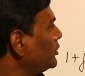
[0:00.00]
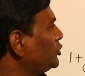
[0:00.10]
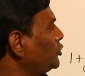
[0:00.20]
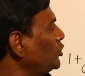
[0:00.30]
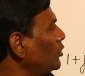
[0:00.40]

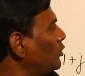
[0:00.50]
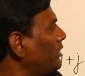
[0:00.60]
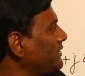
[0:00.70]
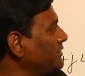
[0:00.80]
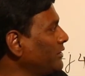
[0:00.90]
Zero
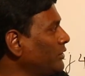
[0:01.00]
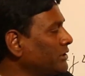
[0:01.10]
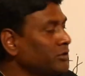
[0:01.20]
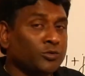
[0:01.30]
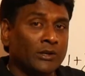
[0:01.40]
voltage
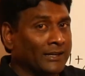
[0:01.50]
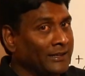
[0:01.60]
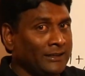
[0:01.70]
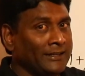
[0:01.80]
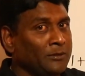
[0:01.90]
regulation should occur
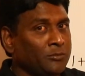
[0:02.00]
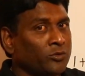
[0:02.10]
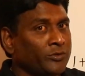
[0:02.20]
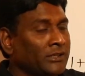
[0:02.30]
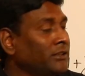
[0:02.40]
at leading
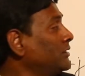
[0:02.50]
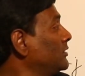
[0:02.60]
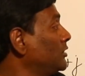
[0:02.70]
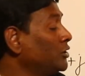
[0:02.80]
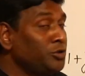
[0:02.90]
power factor.
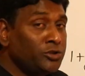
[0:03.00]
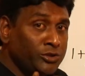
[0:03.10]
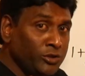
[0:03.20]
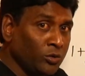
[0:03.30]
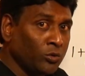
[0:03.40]

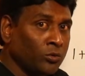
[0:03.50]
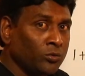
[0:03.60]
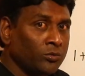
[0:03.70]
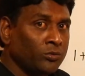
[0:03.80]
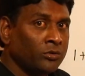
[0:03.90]

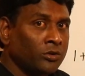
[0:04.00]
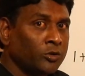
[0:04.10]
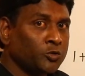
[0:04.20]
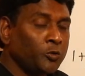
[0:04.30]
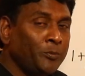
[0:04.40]
Zero
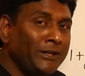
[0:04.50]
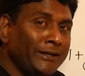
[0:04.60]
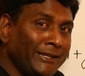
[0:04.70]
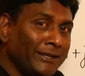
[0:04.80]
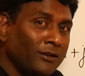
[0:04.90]
should be
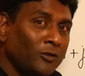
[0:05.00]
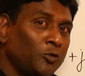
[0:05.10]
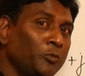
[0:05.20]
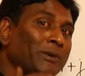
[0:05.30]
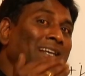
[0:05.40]
nearer
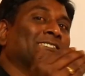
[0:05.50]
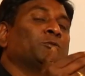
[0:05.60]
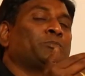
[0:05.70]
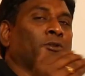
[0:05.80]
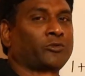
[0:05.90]
to
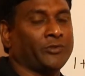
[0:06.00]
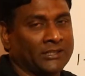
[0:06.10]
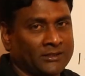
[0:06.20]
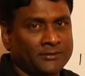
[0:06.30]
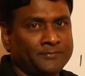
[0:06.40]
maximum power
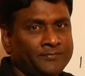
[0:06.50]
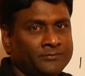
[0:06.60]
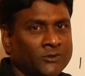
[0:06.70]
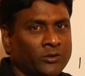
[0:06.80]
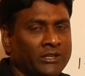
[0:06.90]
factor.
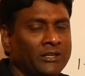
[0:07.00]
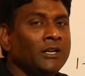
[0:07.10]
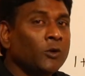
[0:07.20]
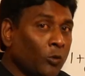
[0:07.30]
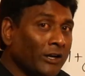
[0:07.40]
Okay,
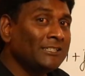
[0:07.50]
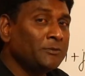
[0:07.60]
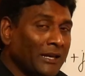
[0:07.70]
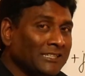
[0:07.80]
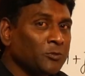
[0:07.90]
what is
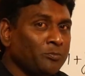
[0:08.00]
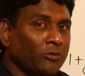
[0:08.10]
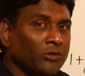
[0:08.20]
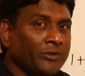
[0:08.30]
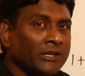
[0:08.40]
maximum
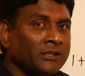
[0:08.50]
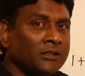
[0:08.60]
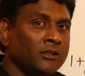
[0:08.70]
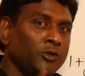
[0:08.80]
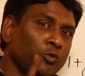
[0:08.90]
power
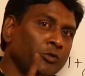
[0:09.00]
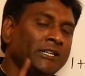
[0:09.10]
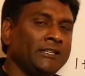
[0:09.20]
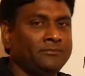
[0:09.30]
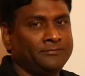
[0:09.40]
factor?
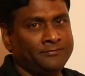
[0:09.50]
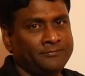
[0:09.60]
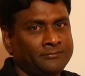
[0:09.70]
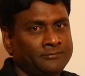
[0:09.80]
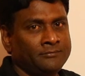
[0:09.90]
Unity.
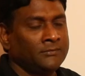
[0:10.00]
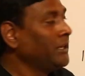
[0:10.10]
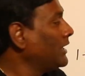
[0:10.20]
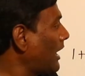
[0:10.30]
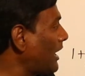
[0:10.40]

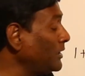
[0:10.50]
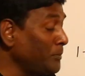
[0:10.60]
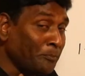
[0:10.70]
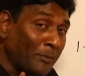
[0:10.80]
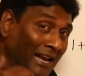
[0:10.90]

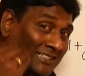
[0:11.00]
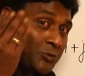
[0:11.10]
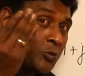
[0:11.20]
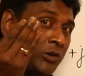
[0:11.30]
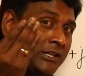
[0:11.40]
And
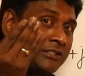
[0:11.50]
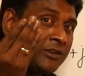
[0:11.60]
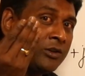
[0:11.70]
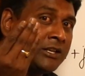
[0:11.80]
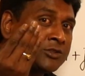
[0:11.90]
maximum voltage
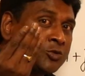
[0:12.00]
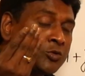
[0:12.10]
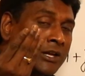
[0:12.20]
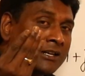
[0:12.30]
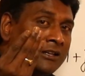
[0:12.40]
regulation
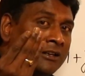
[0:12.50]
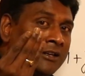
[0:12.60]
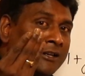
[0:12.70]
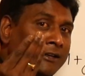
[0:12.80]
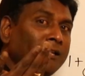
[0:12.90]
should occur
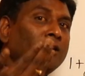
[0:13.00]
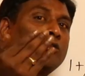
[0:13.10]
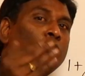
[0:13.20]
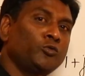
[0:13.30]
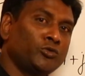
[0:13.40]

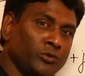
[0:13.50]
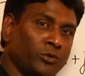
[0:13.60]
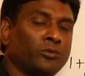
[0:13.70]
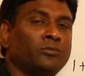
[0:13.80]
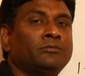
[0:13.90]
nearer to
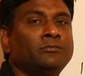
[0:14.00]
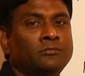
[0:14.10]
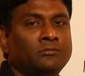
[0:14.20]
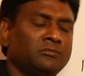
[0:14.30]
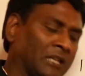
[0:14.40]
zero,
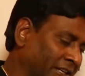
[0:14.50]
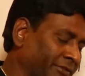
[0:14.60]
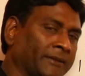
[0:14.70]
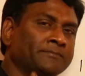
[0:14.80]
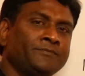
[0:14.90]
that
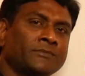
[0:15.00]
way.